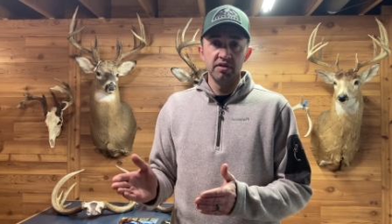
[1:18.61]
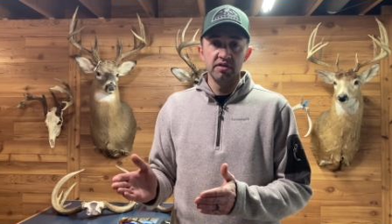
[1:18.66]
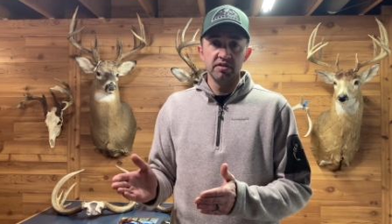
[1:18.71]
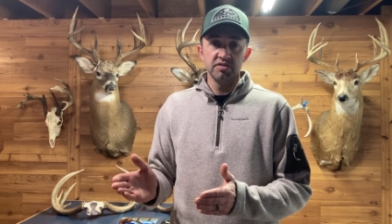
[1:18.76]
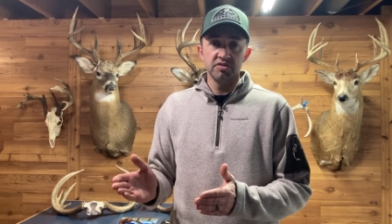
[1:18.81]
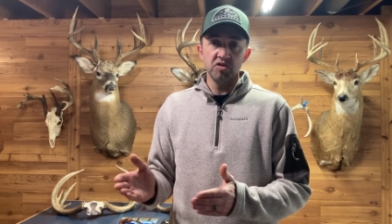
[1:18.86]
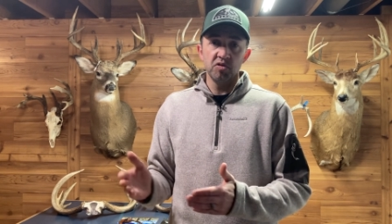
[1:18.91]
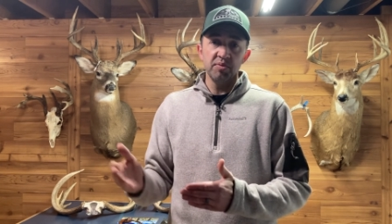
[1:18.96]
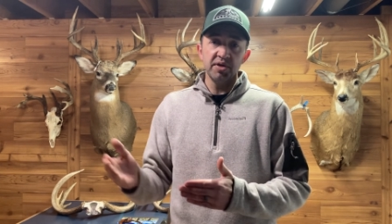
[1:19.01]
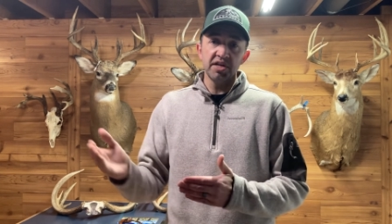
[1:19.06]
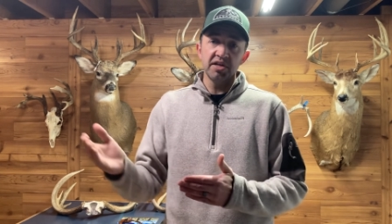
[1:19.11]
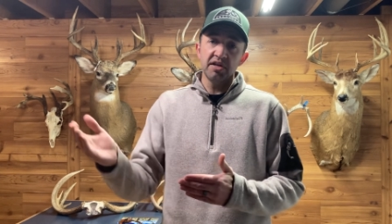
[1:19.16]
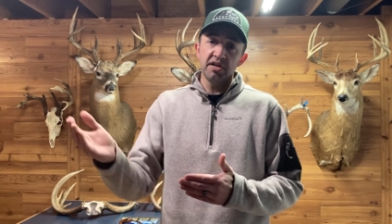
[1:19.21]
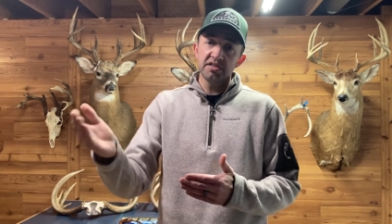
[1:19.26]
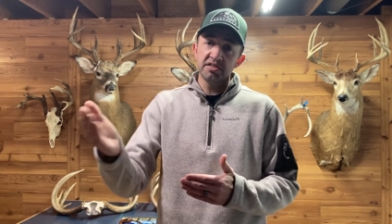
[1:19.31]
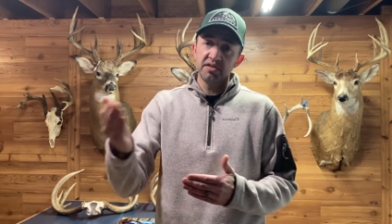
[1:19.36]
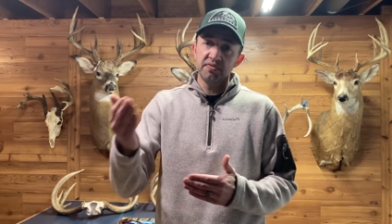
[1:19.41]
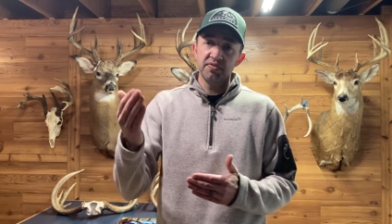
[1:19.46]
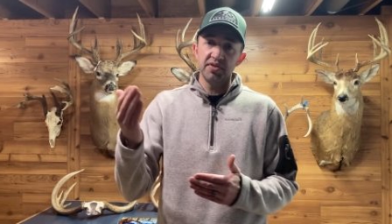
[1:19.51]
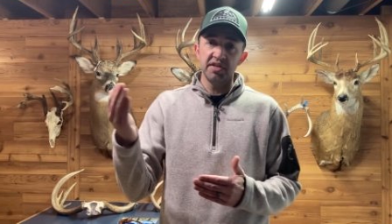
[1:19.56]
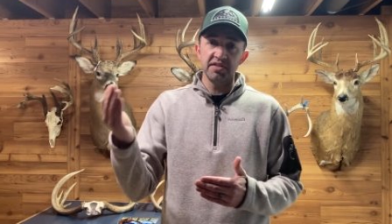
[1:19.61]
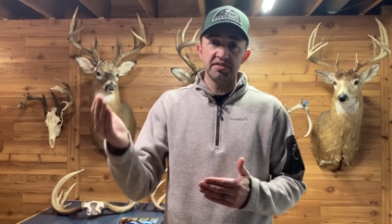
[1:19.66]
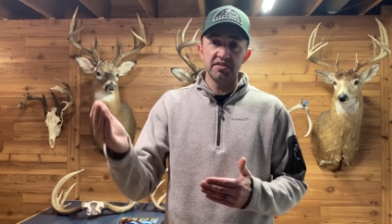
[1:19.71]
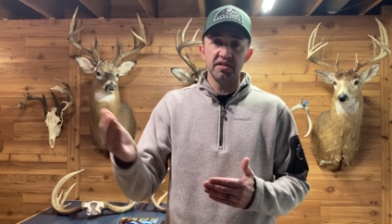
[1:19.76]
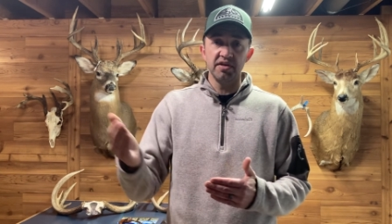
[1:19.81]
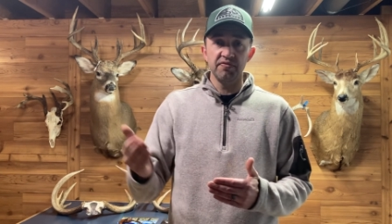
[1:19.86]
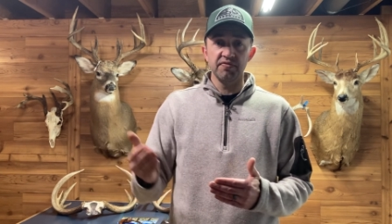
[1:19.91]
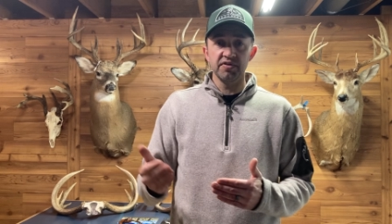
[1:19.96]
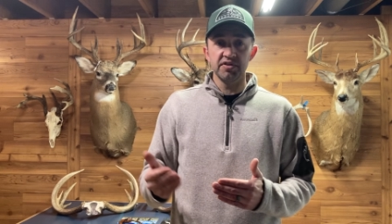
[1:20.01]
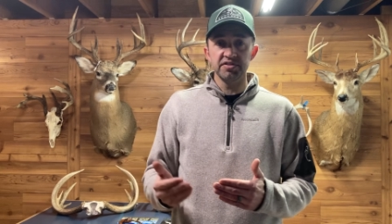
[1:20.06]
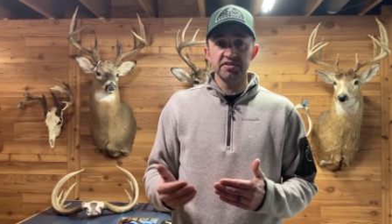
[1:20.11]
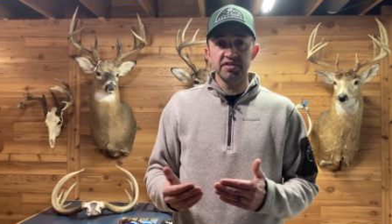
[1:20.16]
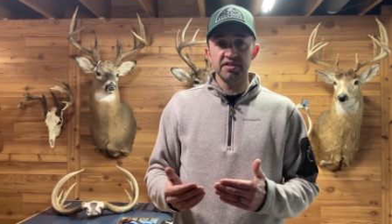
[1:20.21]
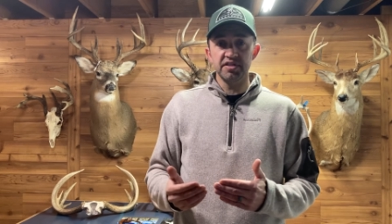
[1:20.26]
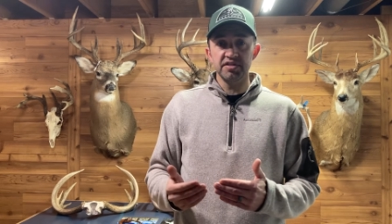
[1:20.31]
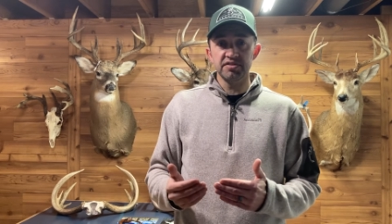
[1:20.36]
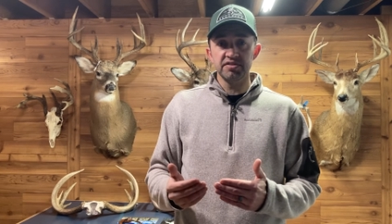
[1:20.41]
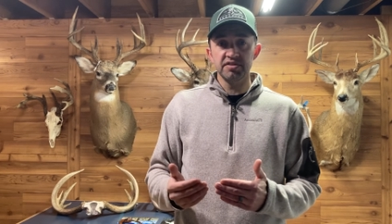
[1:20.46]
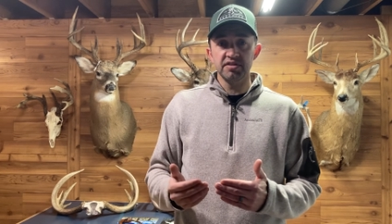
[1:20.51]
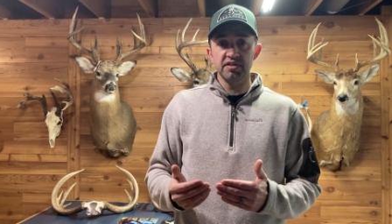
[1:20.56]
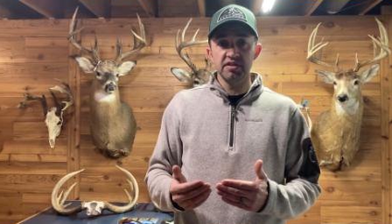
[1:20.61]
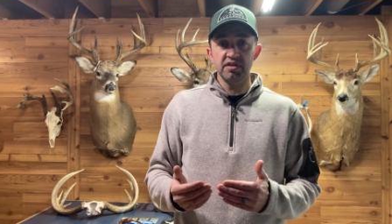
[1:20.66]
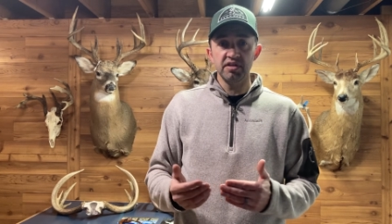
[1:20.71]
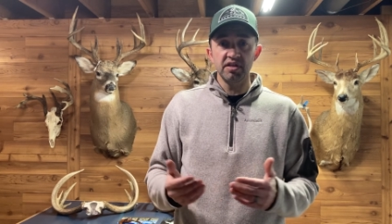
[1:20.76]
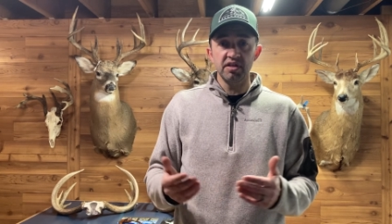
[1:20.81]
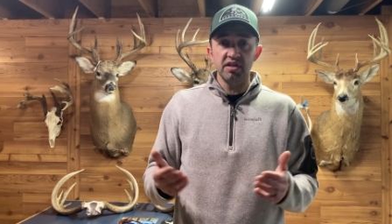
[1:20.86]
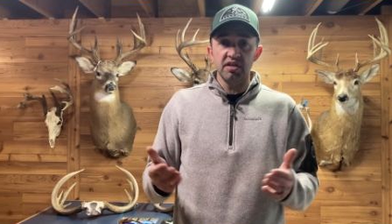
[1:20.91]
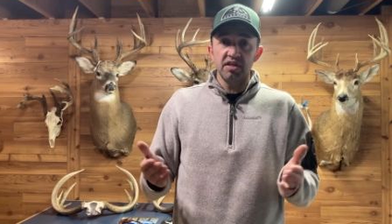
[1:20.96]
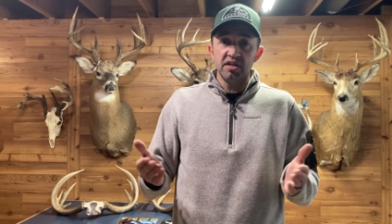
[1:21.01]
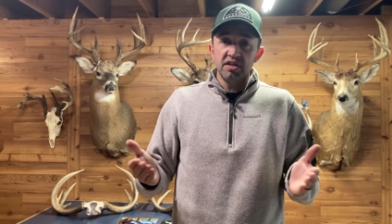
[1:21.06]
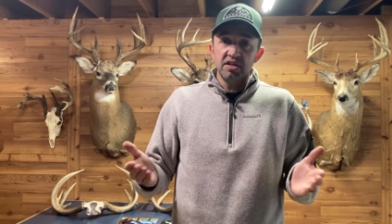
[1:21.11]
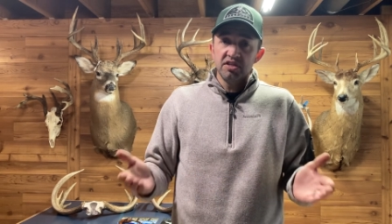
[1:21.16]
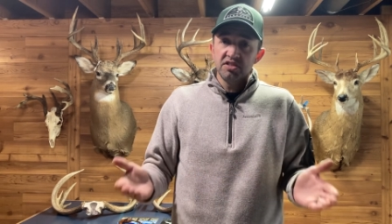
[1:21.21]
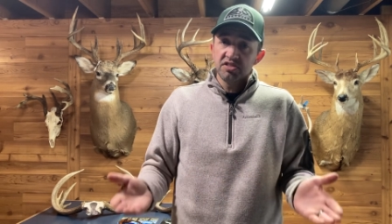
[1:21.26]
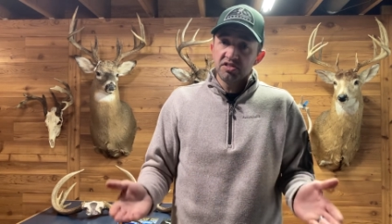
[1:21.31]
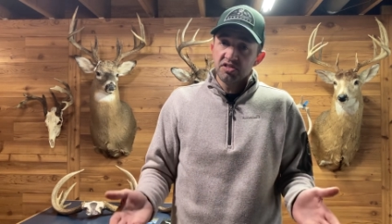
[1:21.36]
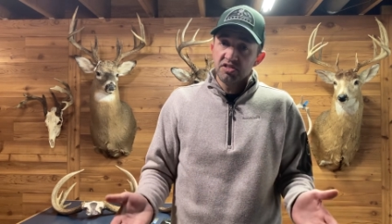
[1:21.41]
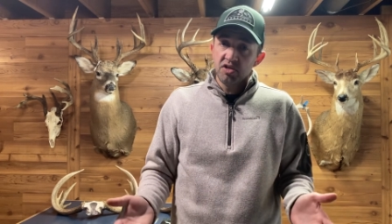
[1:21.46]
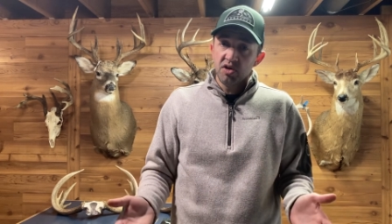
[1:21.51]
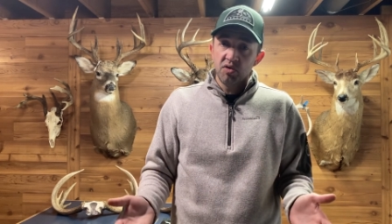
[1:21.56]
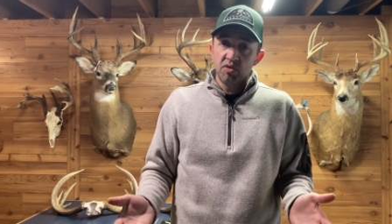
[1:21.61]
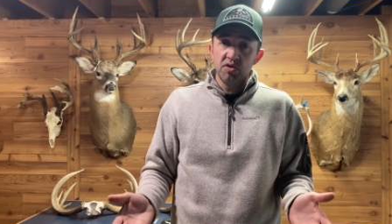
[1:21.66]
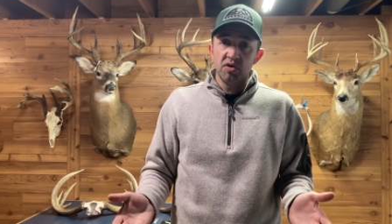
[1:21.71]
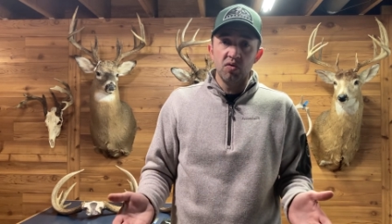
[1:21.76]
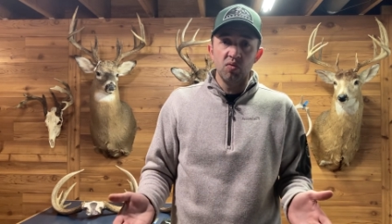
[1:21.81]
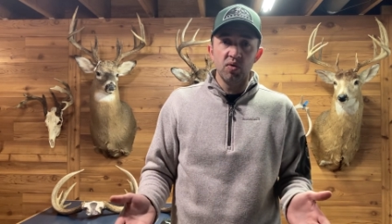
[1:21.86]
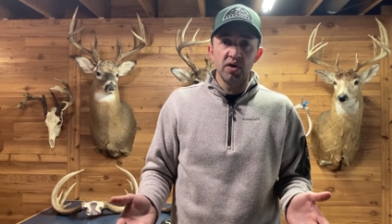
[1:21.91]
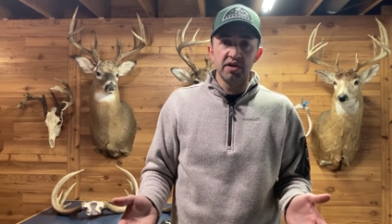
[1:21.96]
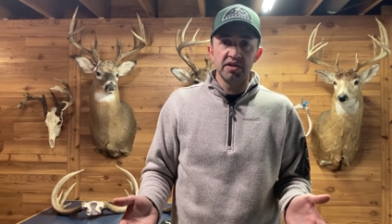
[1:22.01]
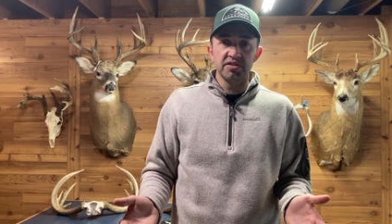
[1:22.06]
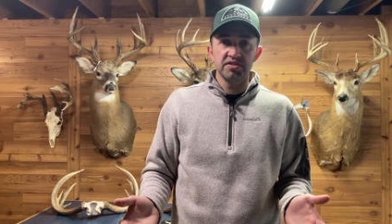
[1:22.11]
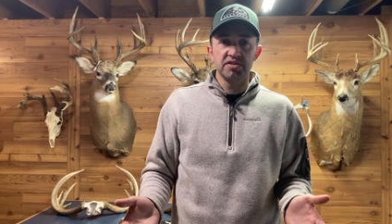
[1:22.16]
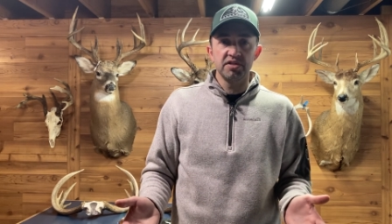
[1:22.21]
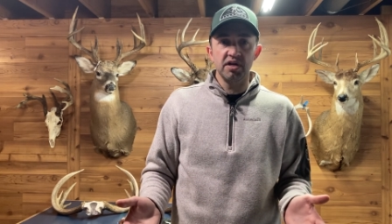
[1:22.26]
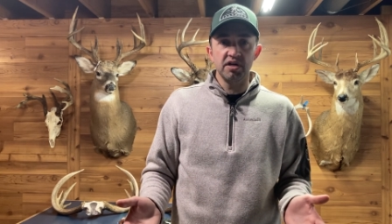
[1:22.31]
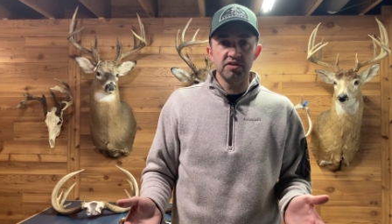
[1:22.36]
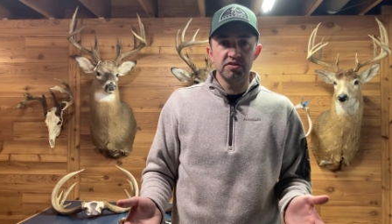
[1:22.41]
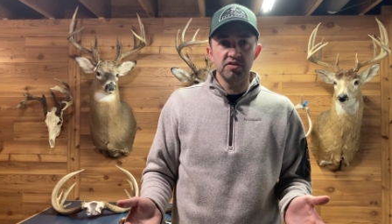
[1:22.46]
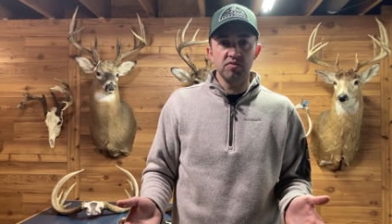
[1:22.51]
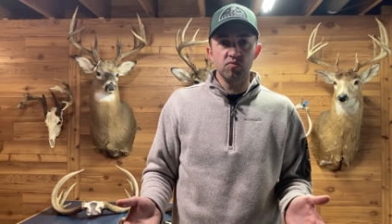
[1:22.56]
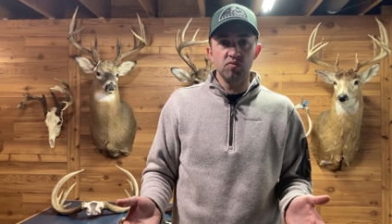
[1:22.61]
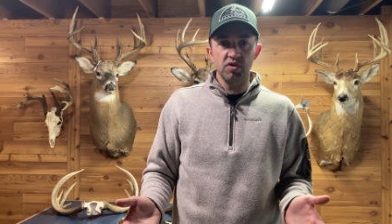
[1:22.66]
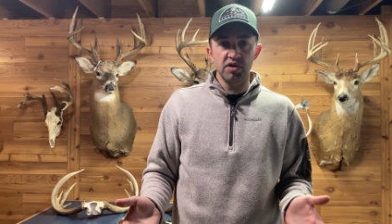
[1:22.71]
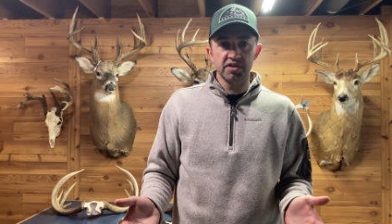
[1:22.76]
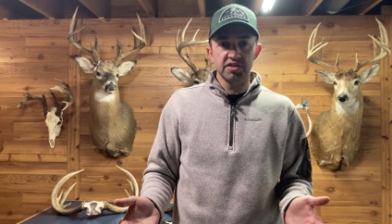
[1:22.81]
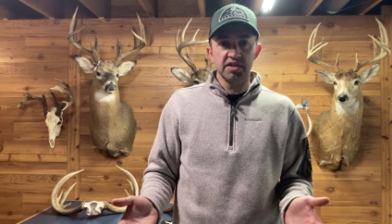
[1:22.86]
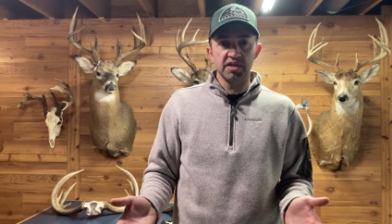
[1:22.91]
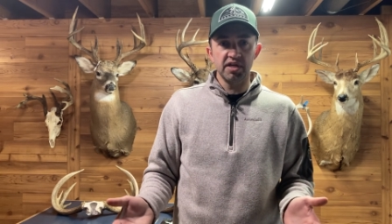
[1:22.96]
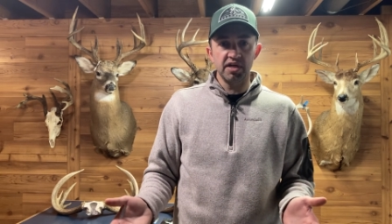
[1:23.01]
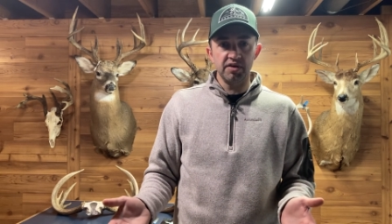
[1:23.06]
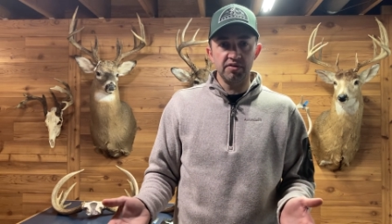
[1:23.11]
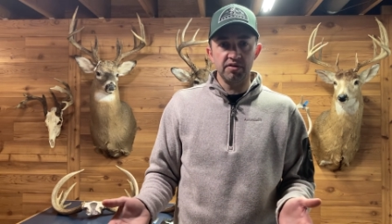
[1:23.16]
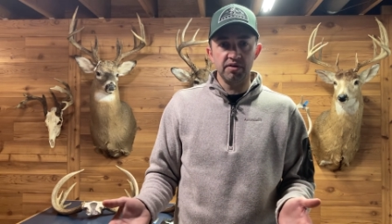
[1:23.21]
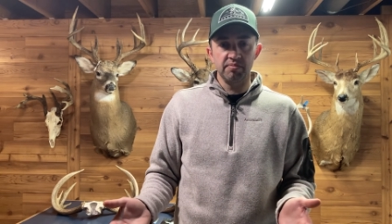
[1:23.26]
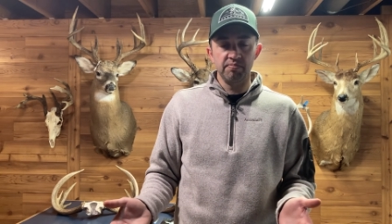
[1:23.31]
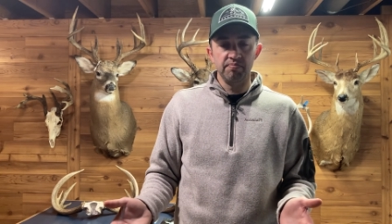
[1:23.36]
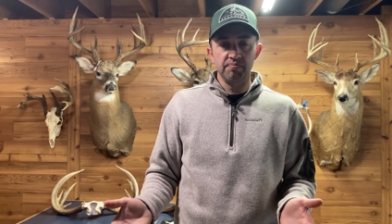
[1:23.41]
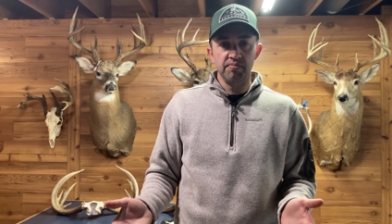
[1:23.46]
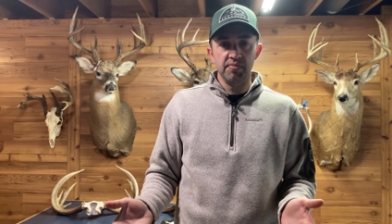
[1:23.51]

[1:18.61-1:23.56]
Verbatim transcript: So because of these differences, you just don't know where to start to work together.